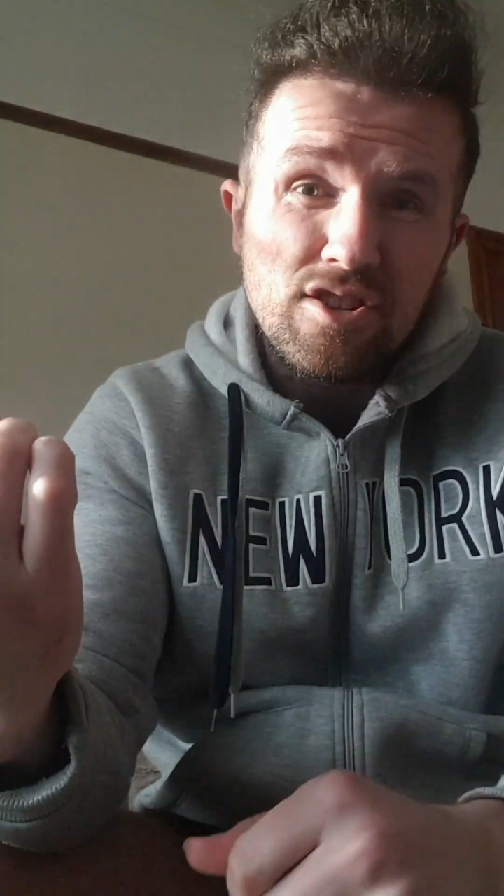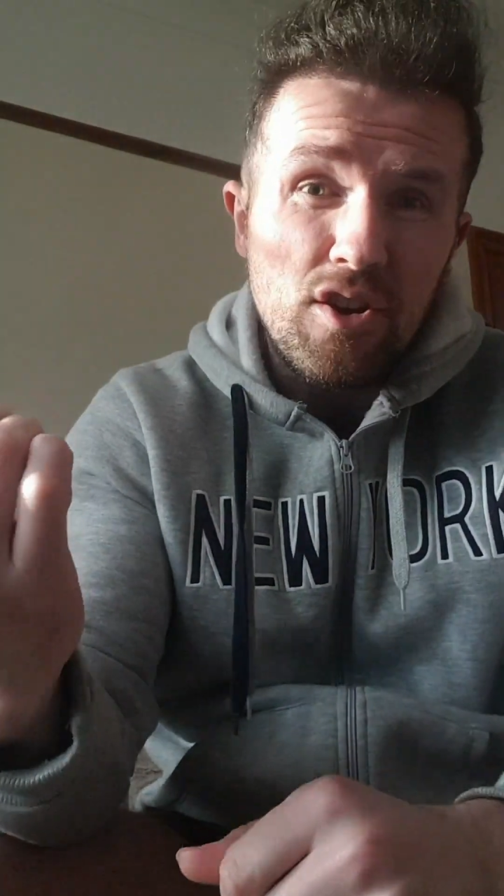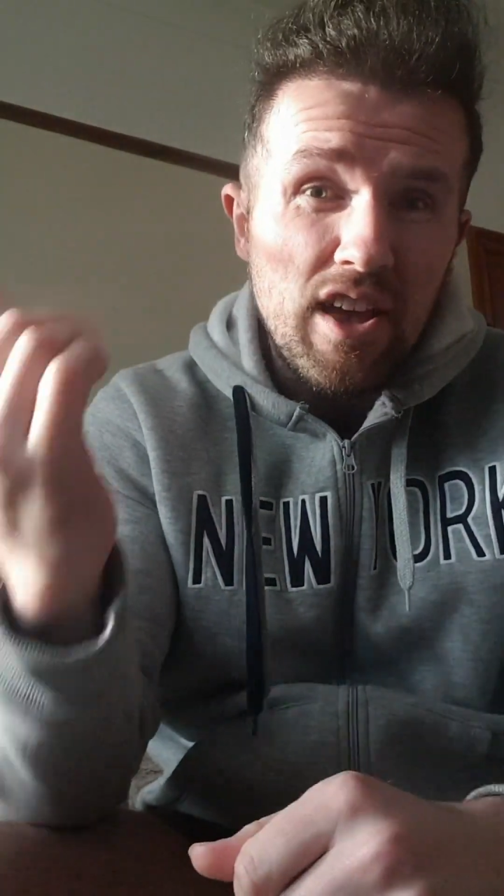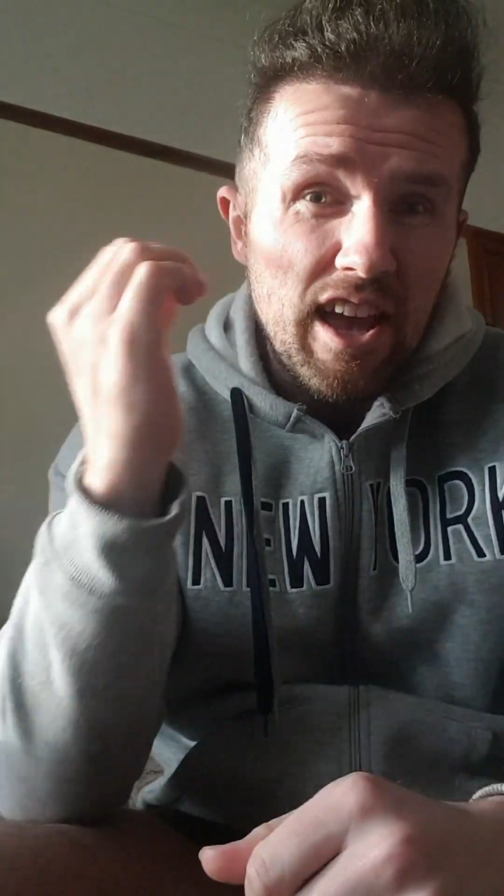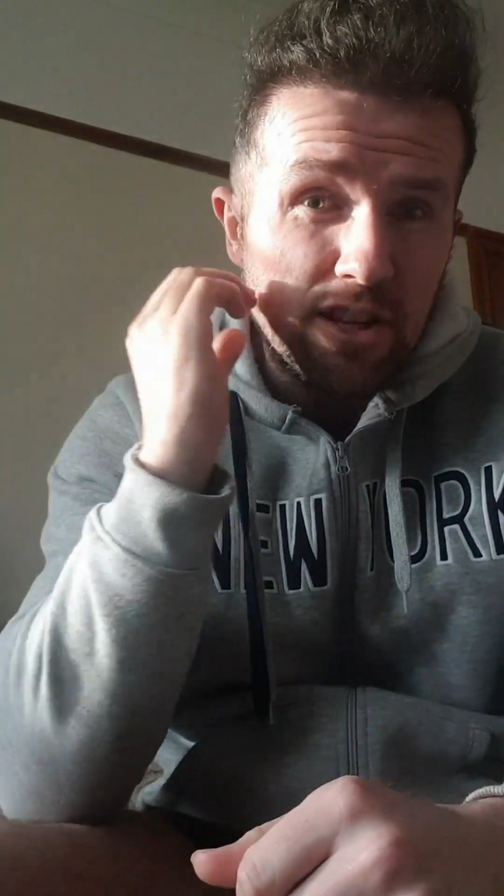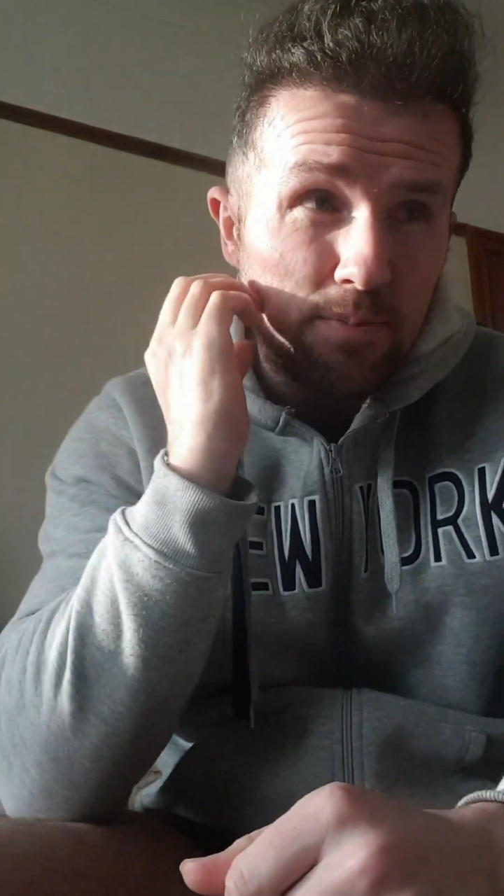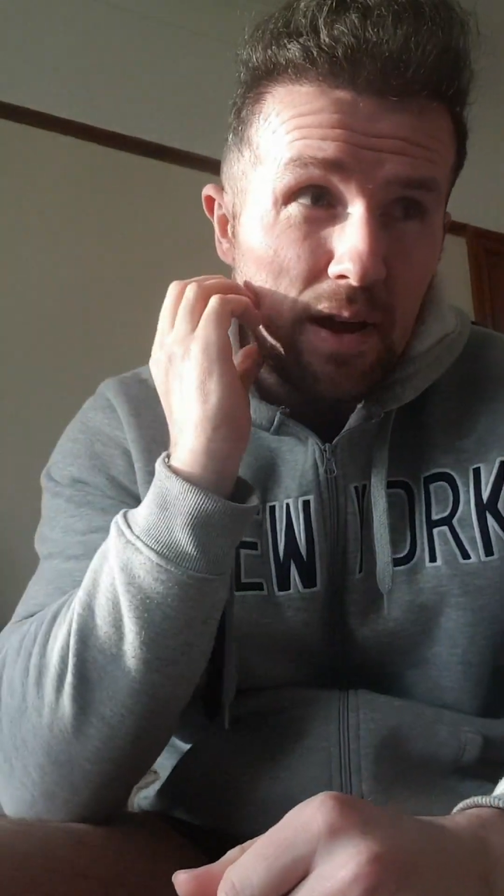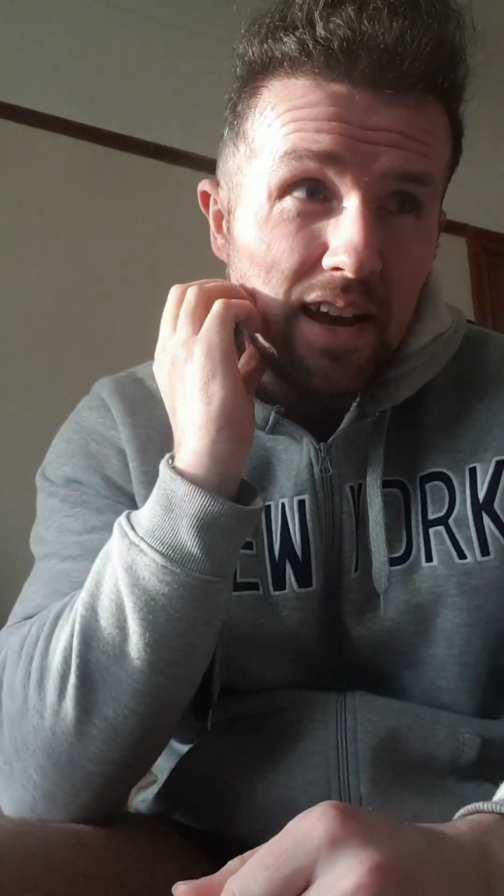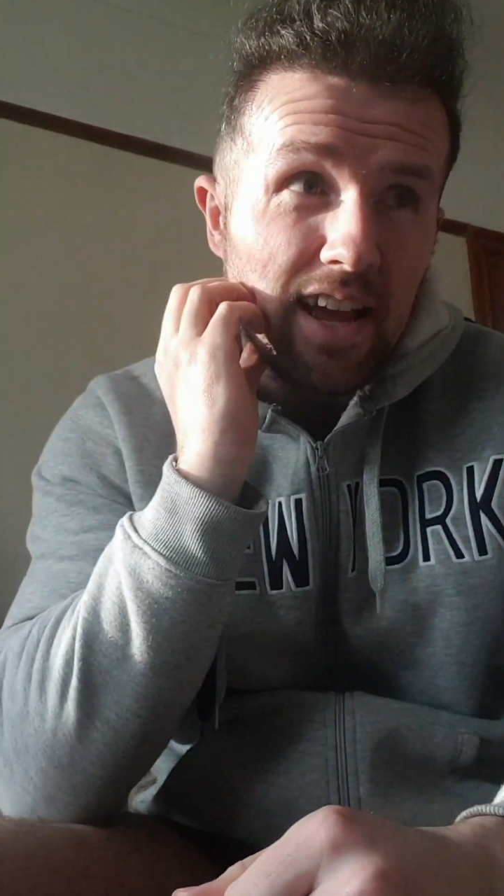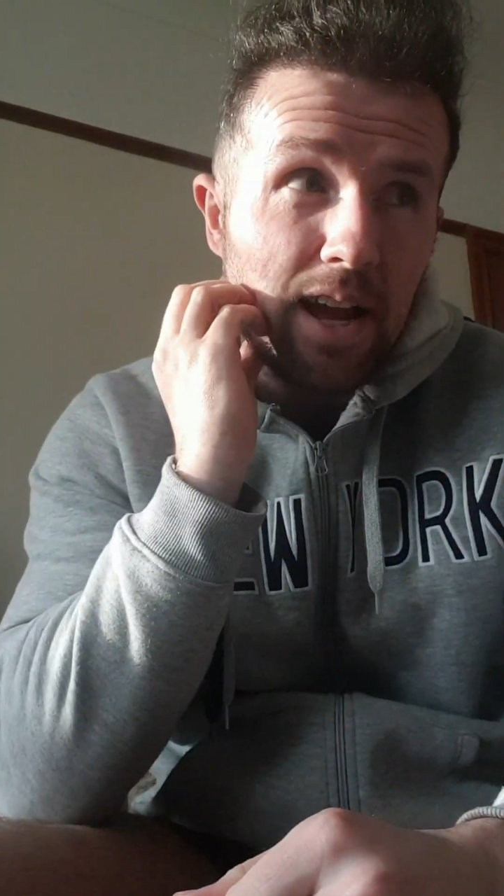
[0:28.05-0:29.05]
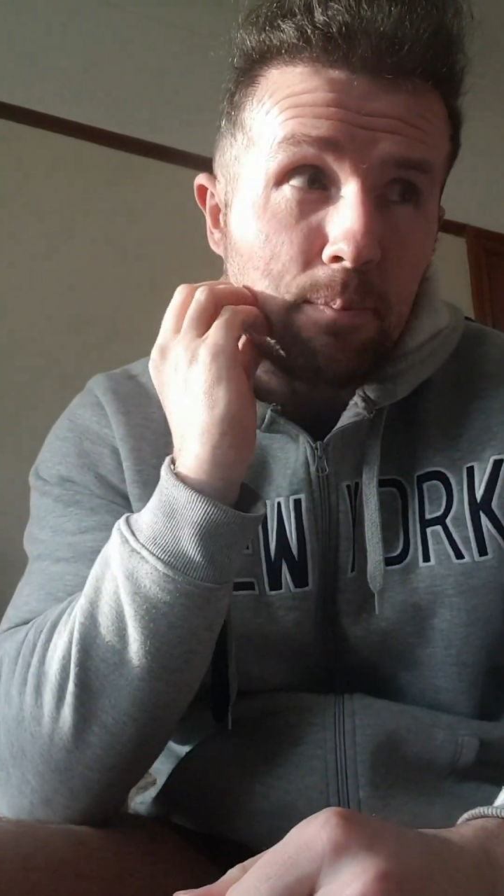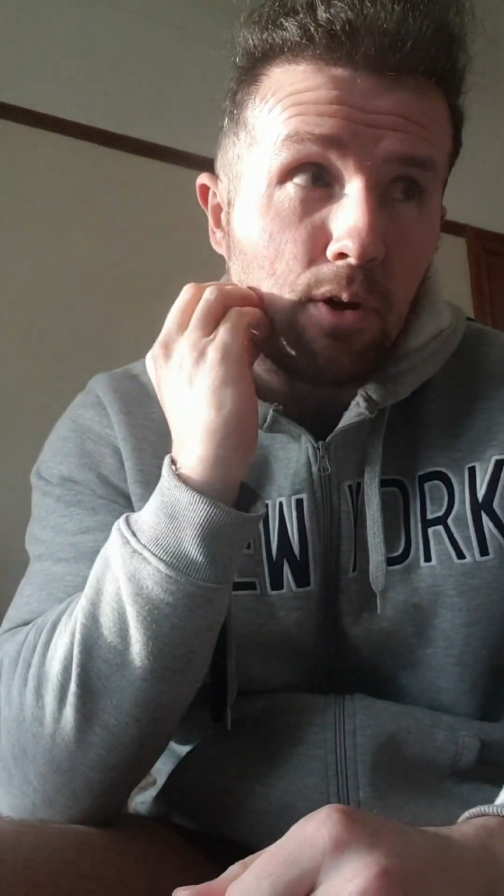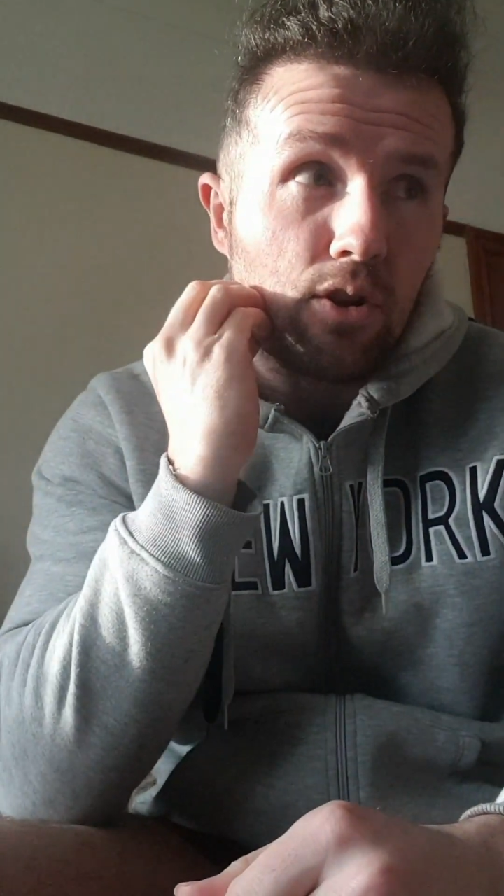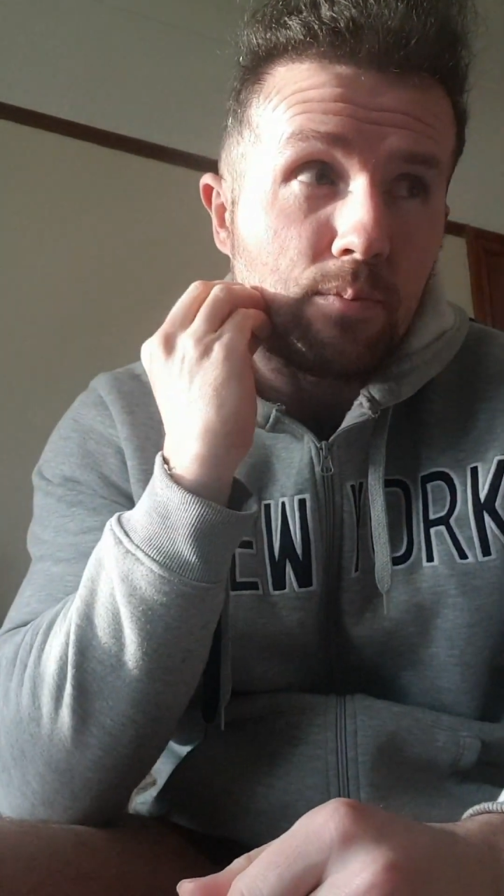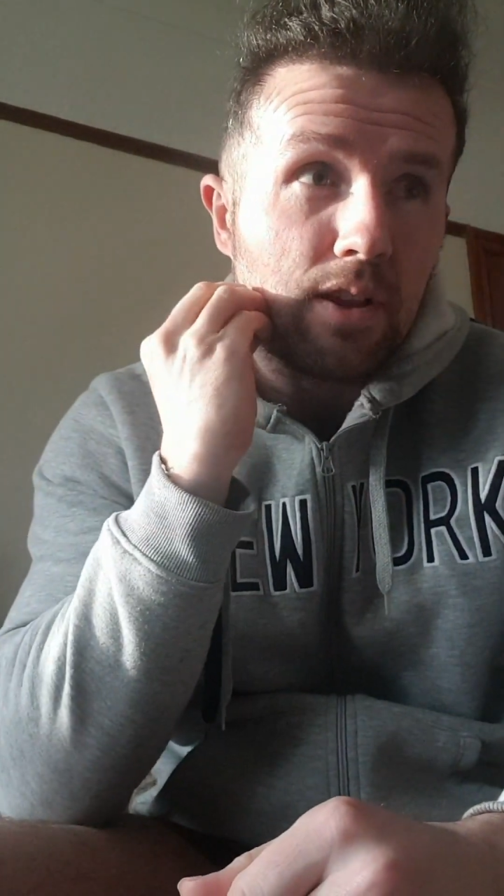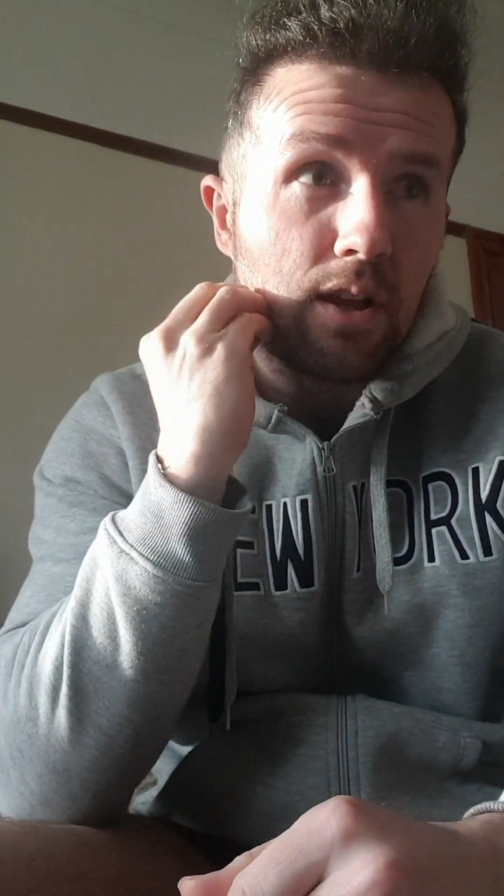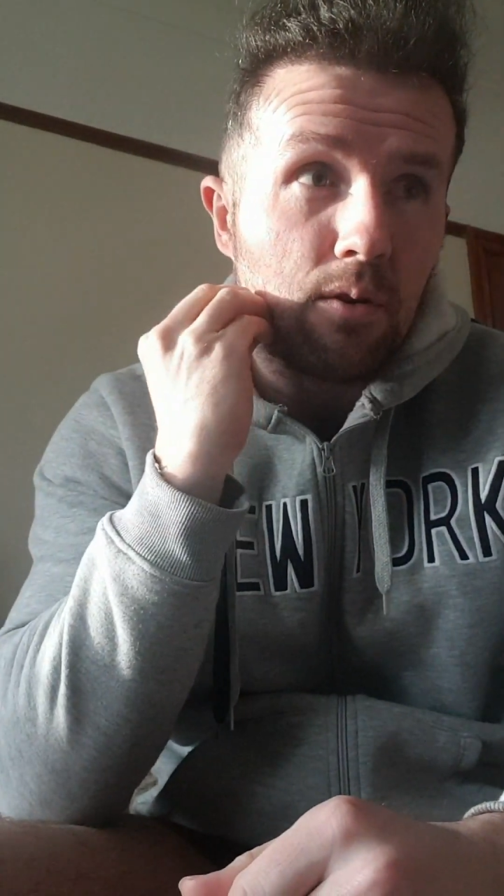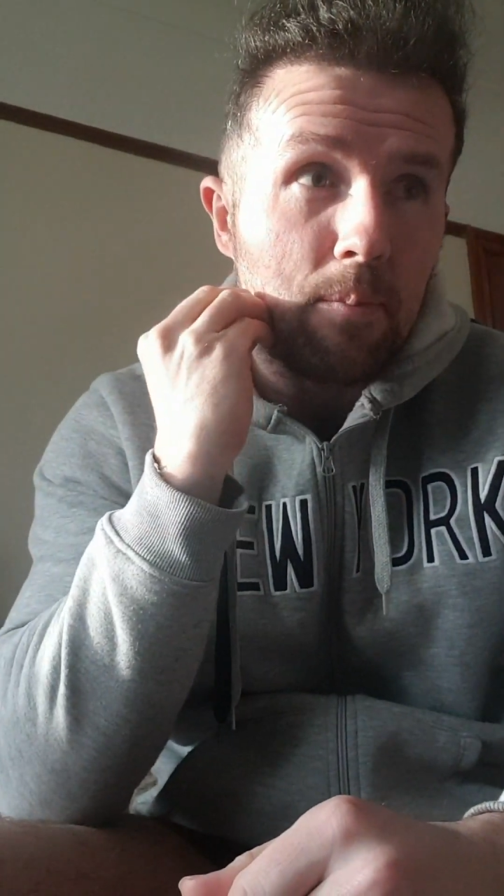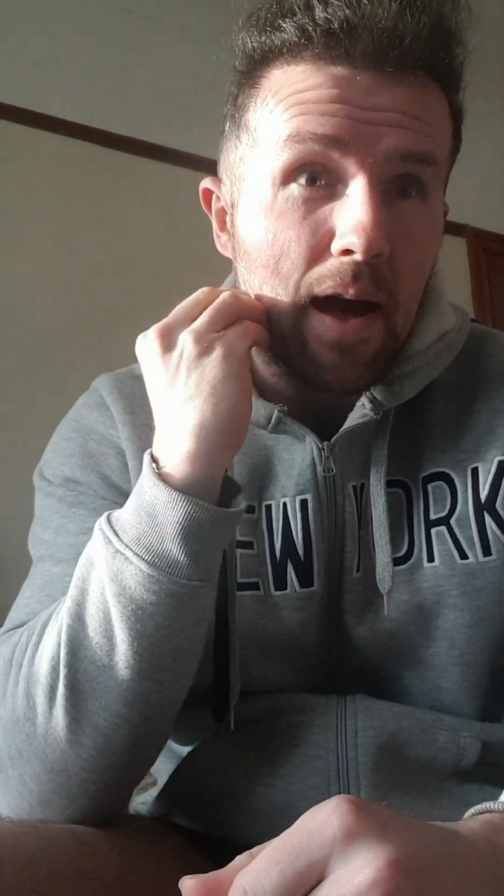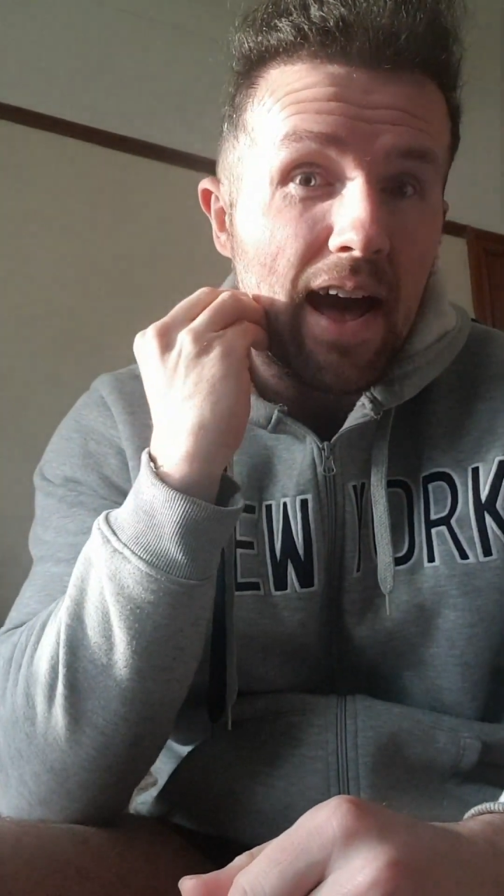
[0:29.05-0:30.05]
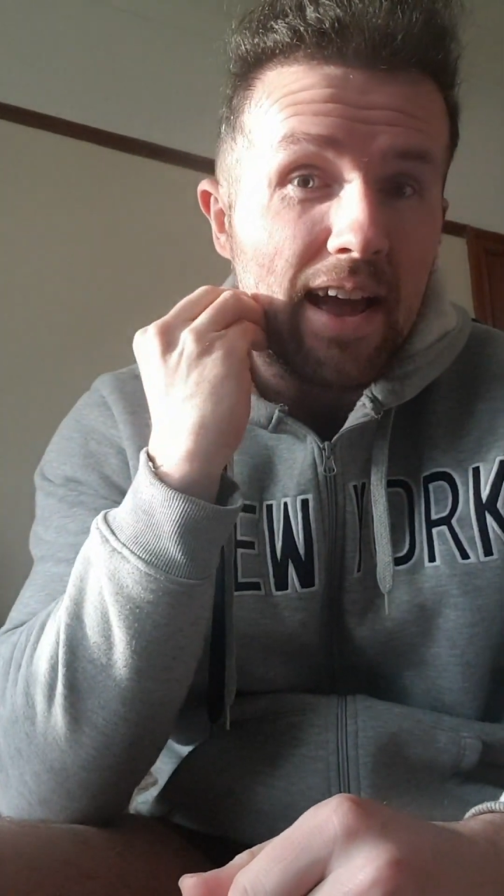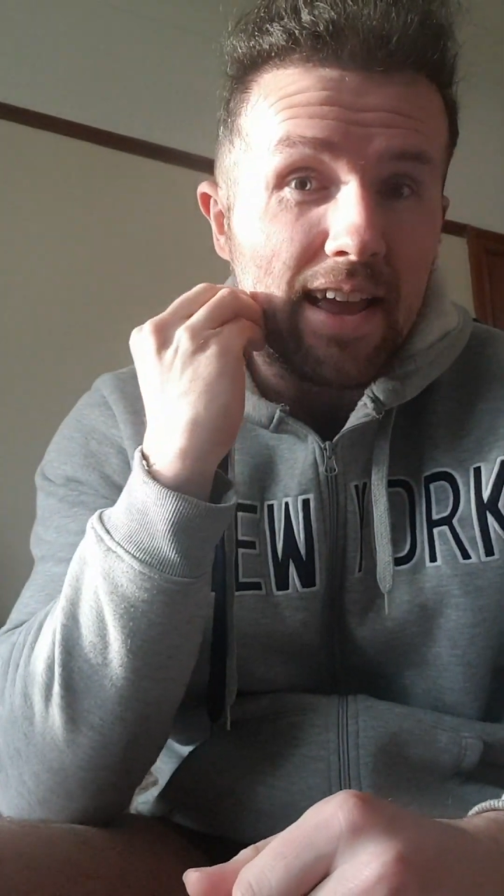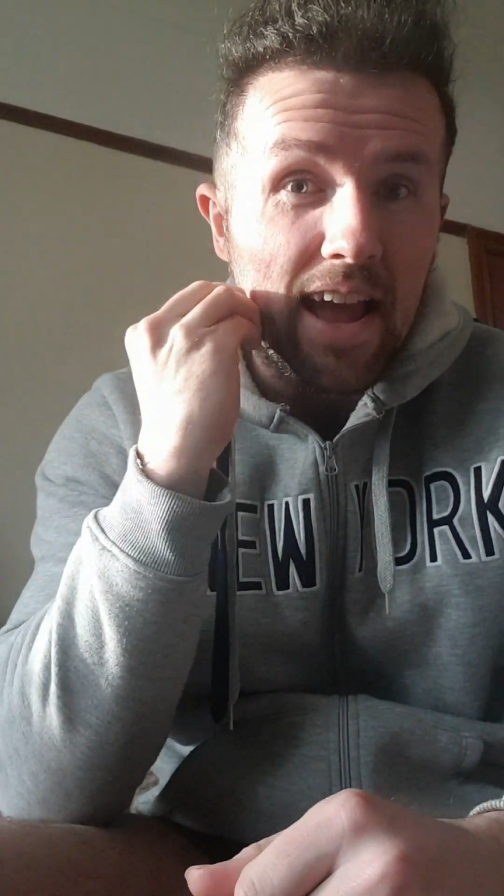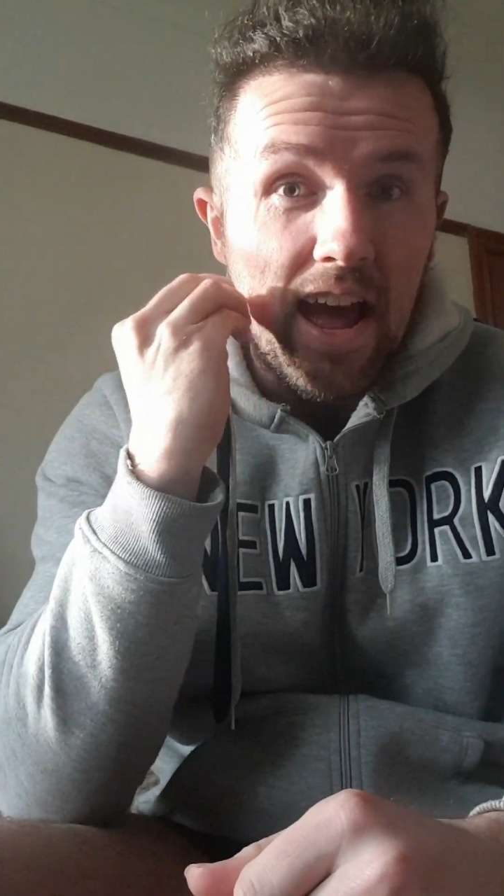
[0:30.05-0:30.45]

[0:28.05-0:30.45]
2 years back, I pulled my lower back.